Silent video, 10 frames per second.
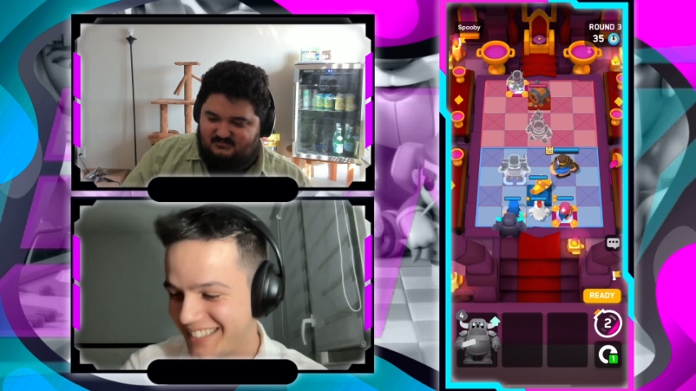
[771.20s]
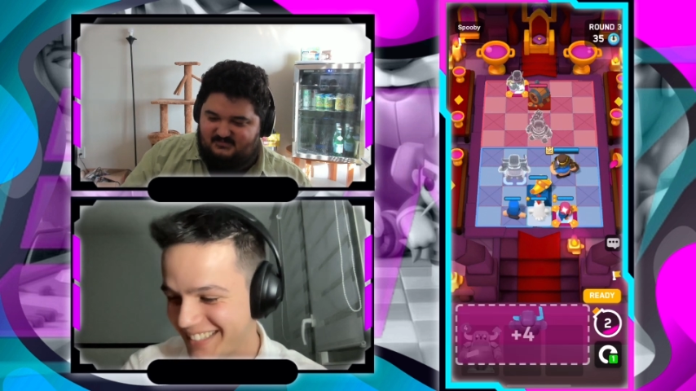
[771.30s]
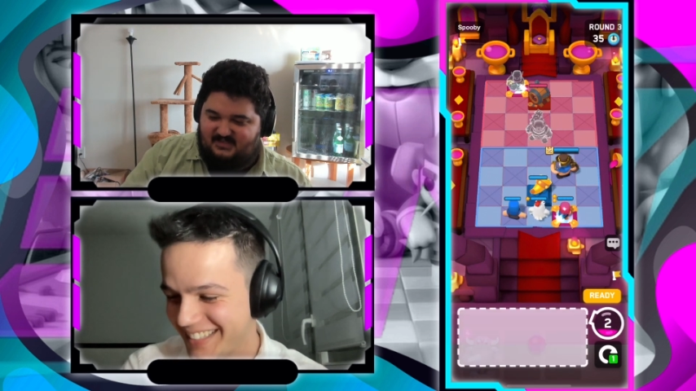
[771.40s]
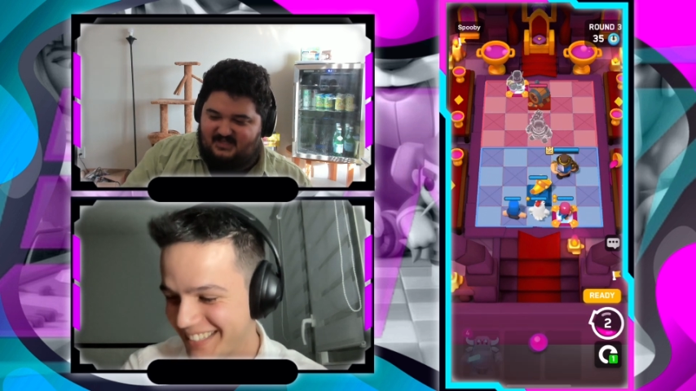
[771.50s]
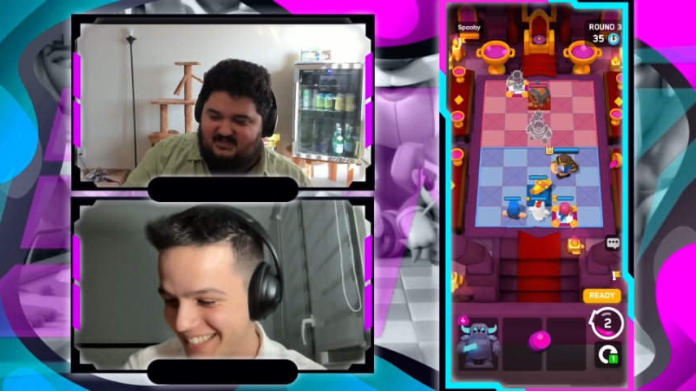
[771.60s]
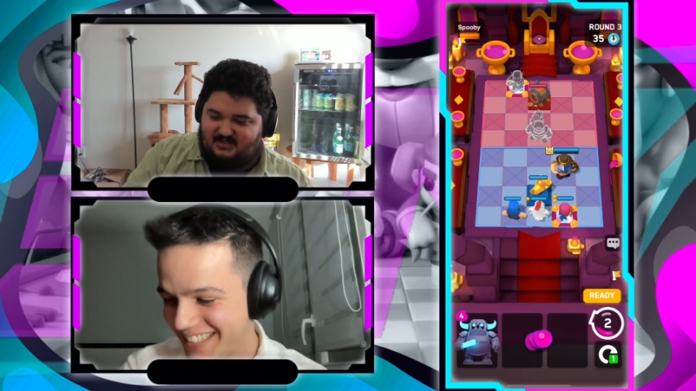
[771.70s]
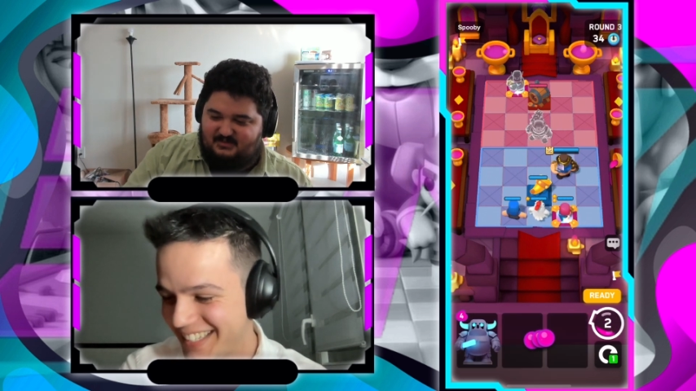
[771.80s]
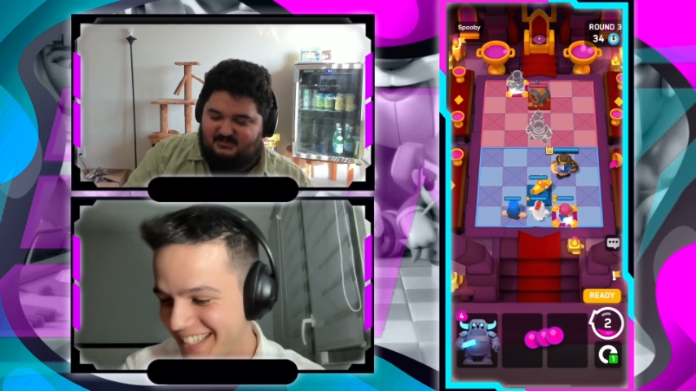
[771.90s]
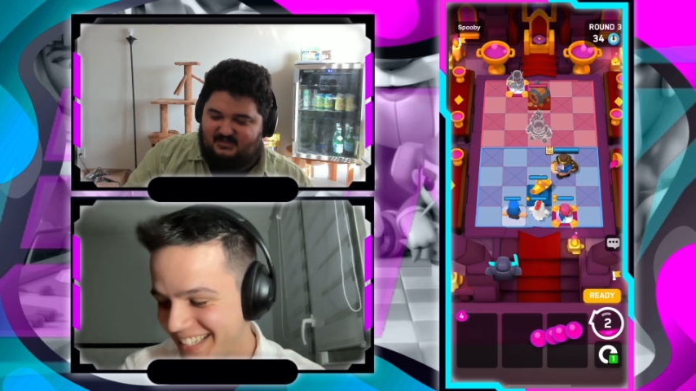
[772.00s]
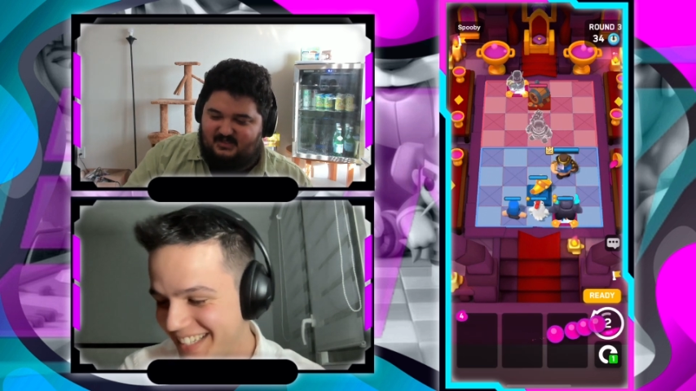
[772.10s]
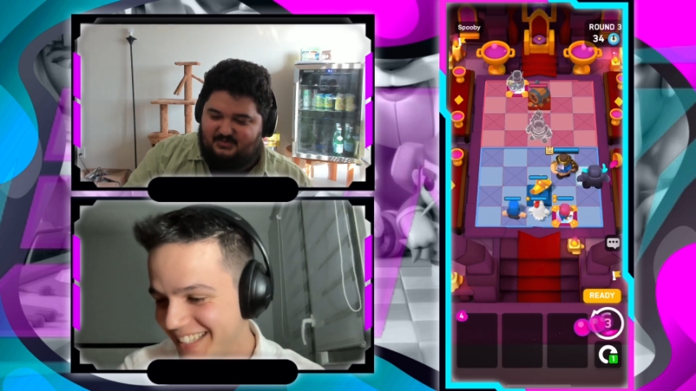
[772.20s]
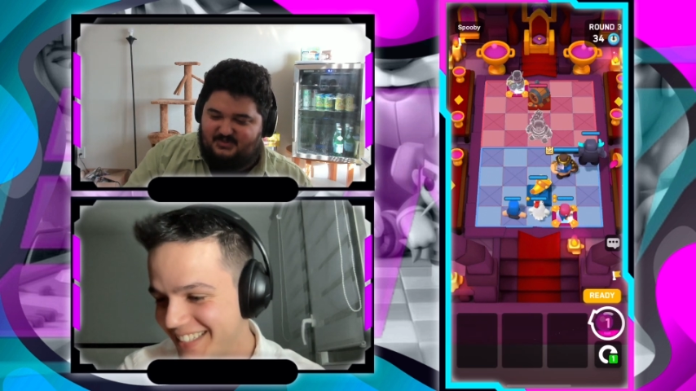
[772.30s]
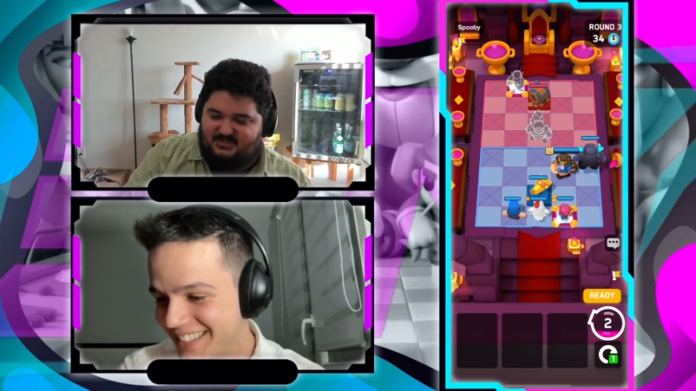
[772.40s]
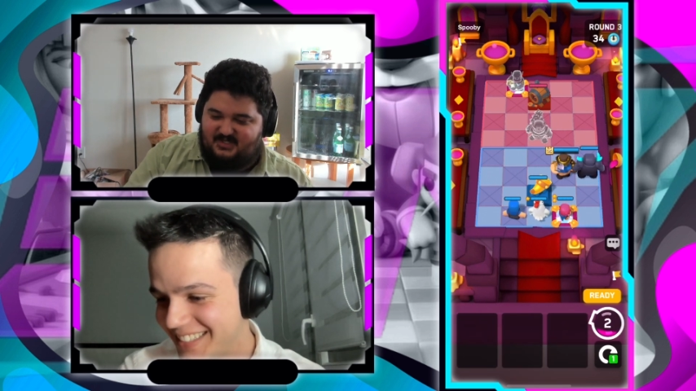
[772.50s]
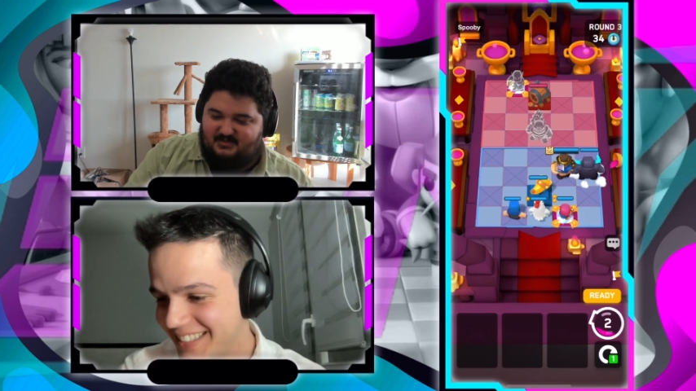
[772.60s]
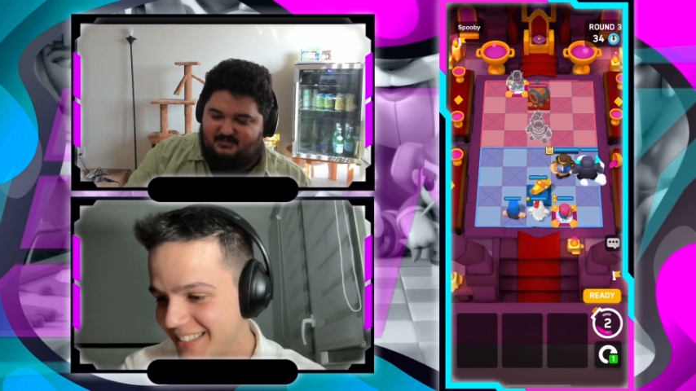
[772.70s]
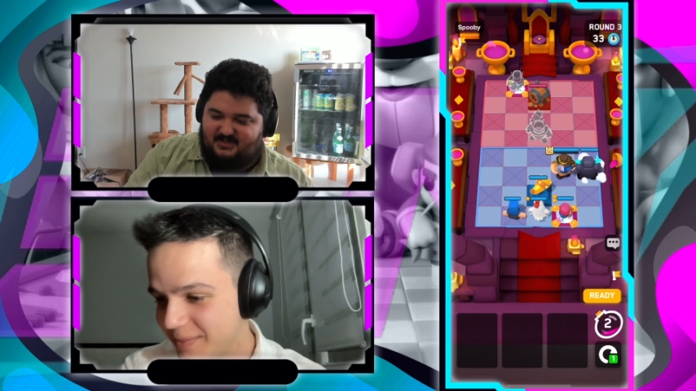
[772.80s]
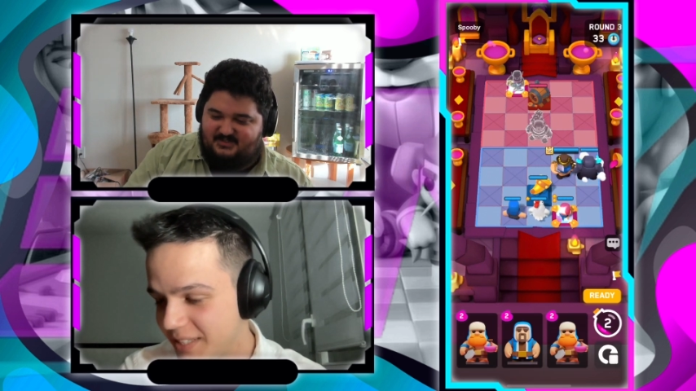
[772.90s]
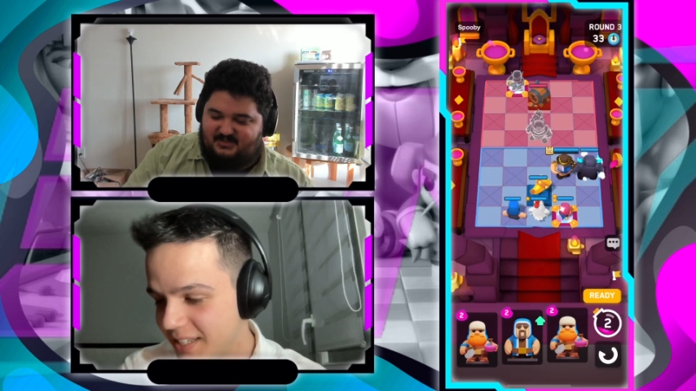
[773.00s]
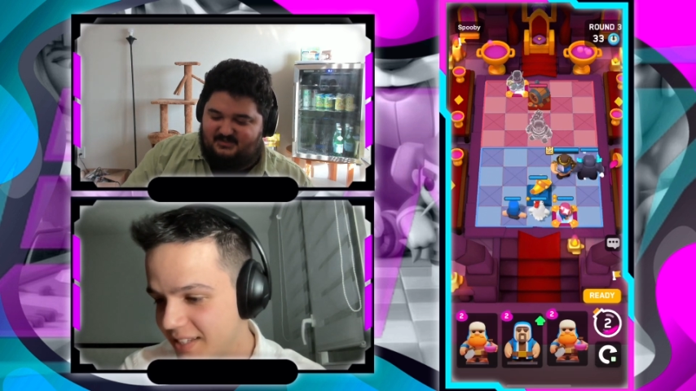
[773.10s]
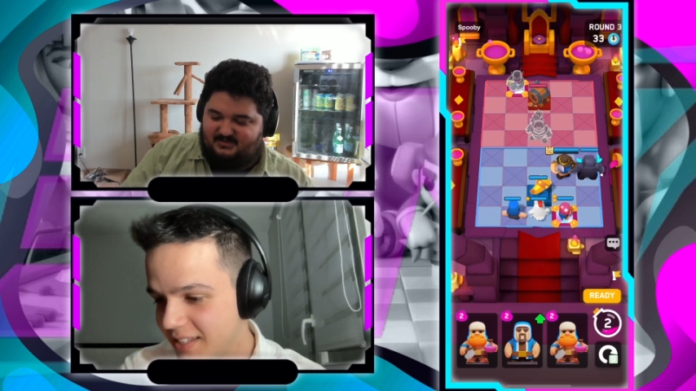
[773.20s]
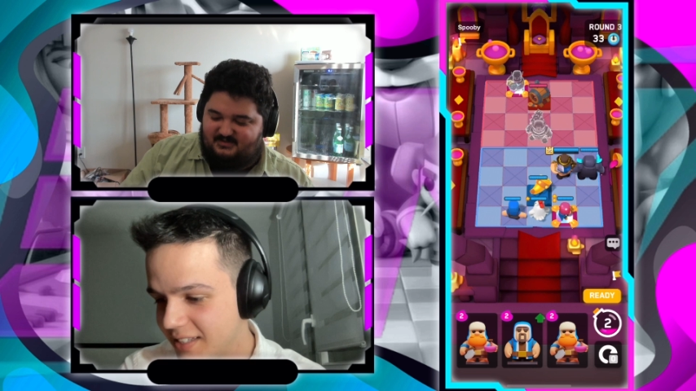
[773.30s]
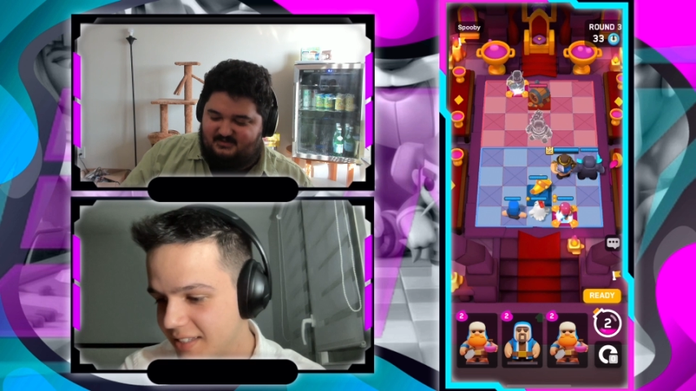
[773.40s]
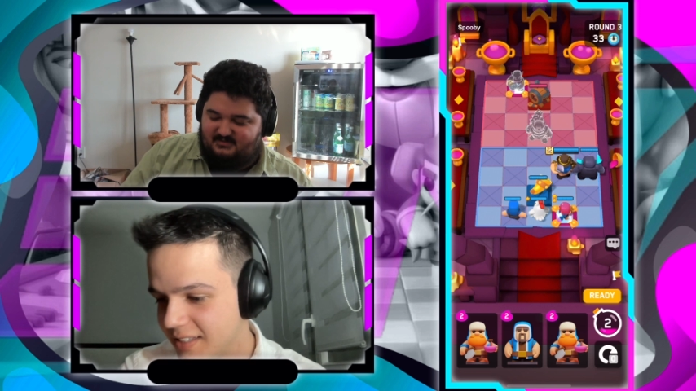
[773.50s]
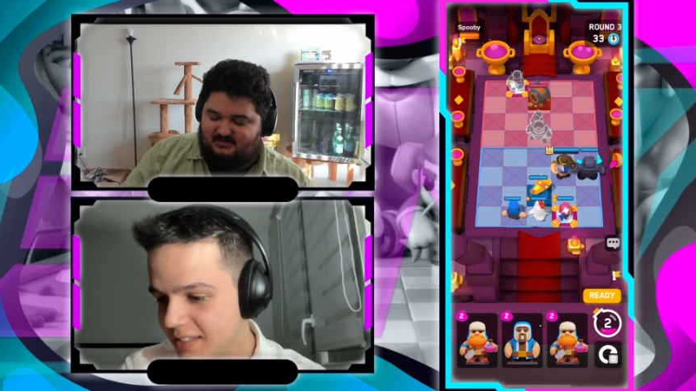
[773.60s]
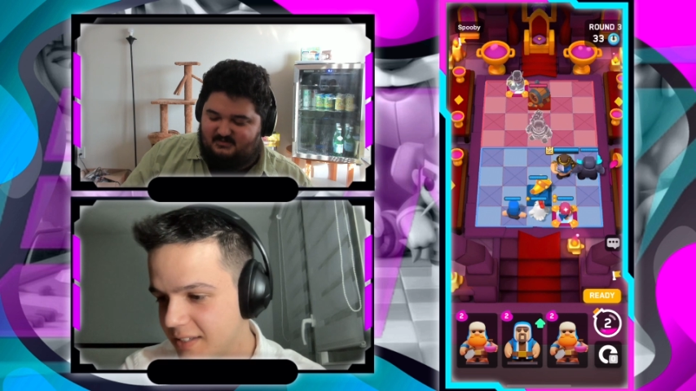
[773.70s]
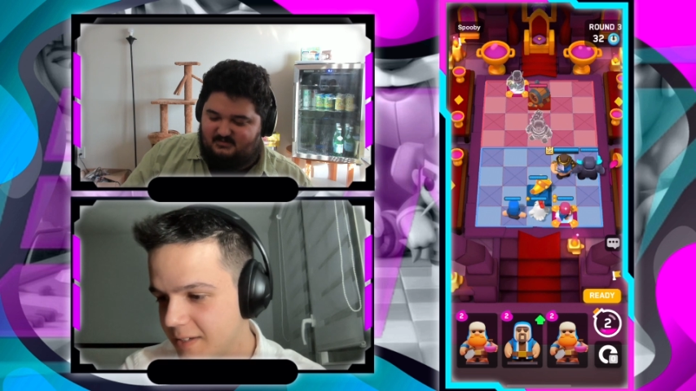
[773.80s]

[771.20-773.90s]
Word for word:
Speaker 1: Thank you. I appreciate All right, let me get this.